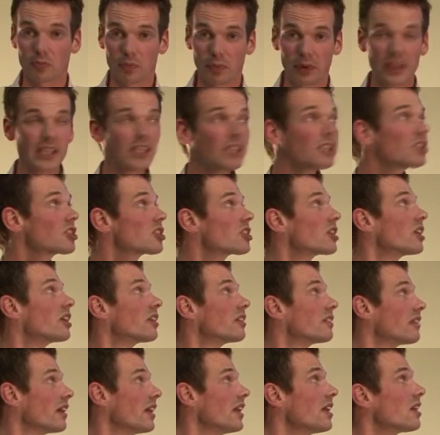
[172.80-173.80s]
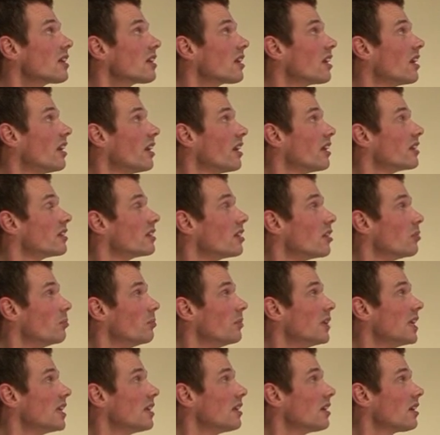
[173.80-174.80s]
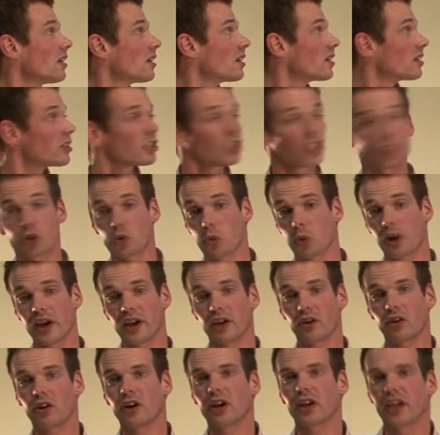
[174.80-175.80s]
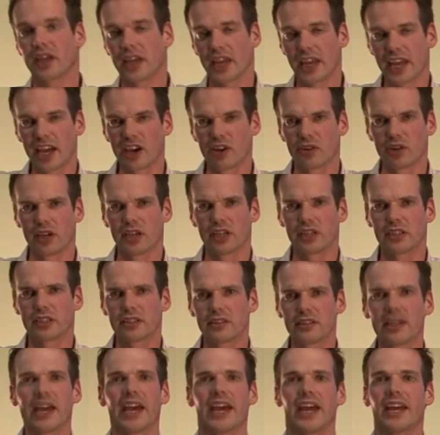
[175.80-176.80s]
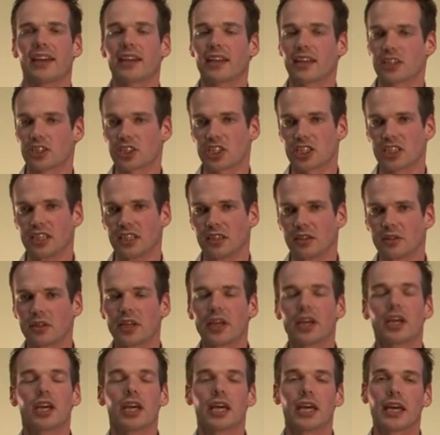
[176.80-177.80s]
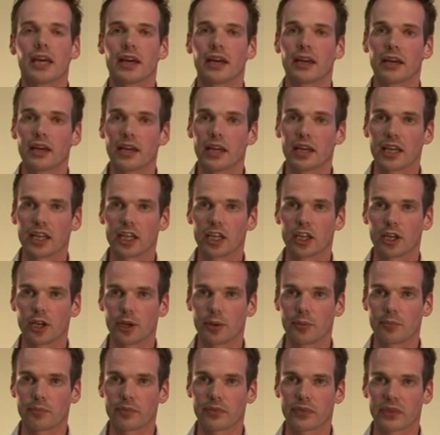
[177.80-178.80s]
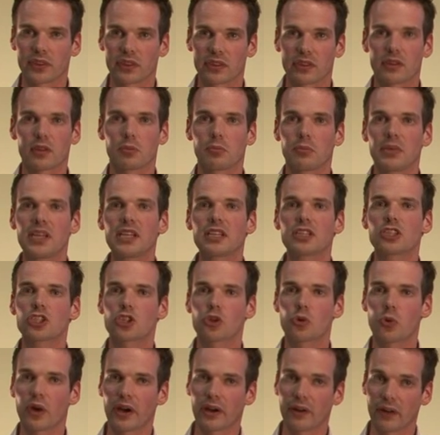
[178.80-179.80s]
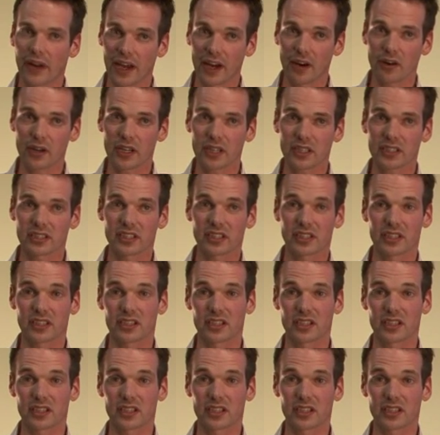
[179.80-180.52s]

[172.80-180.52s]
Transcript: please take the mean square error, the NSE. The mean square error